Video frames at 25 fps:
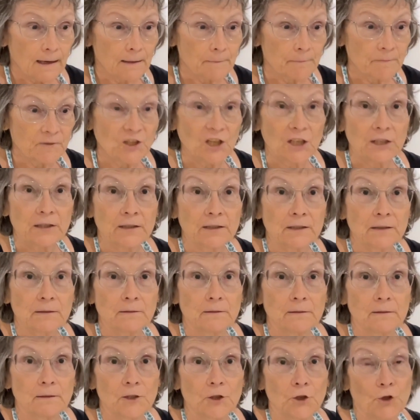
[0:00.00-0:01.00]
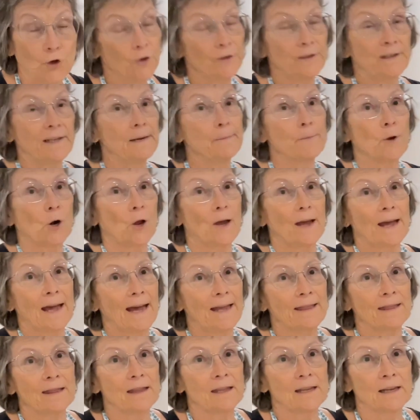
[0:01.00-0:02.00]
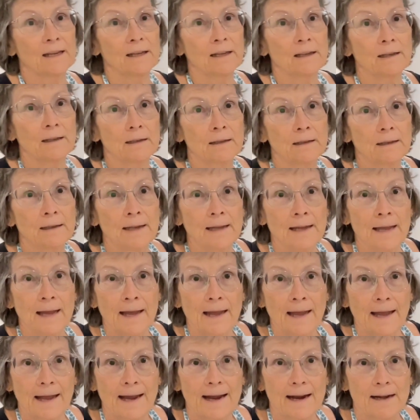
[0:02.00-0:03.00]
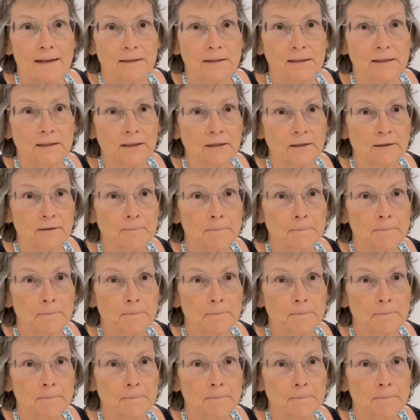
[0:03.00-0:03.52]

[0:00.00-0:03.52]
just using what I had in the house.